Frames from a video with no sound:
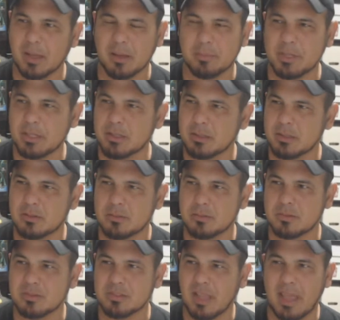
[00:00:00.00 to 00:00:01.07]
mean,
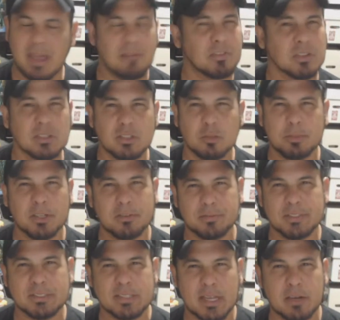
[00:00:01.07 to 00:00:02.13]
have a little bit of
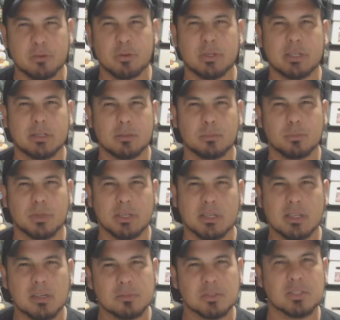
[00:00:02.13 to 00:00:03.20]
integrity when it
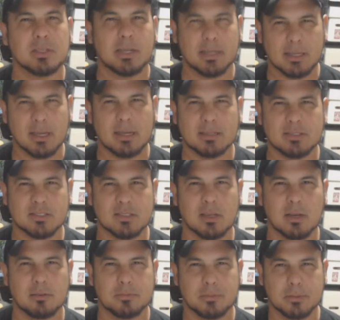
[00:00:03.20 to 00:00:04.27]
comes to that kind of stuff.
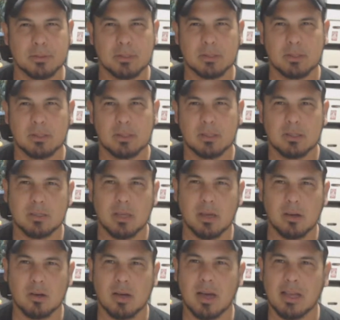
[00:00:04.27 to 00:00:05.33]
You
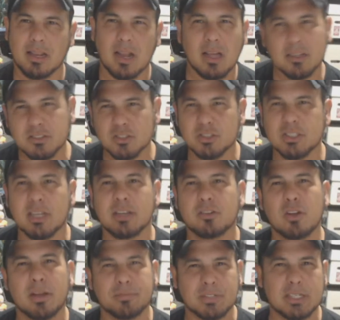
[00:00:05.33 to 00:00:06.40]
know, I understand
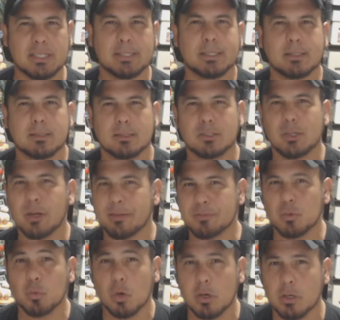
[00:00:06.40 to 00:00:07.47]
you have to eat, you have
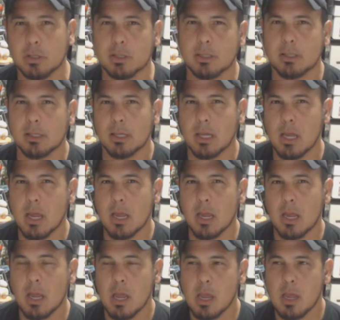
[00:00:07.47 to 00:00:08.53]
to work,
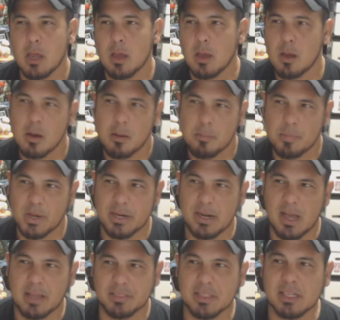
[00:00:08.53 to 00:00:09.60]
but
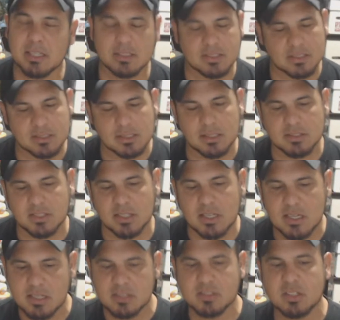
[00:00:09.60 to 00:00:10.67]
I think it's
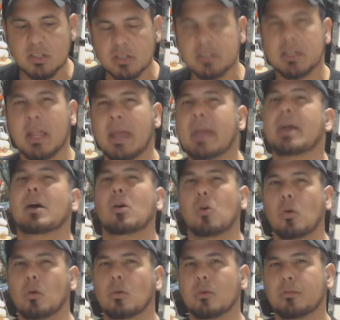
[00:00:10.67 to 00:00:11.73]
easier
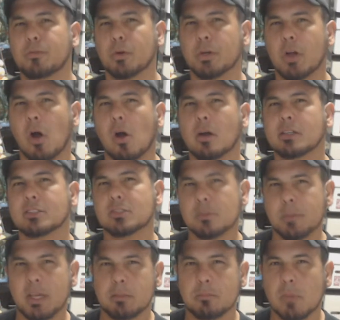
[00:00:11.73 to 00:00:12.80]
now for an artist to
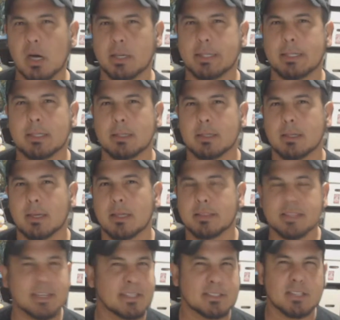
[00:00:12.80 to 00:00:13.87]
make money
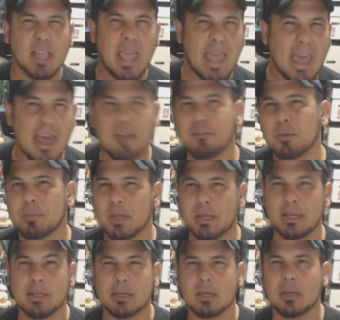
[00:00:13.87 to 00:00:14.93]
than it's ever
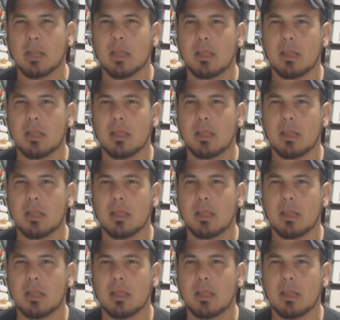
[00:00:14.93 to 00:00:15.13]
been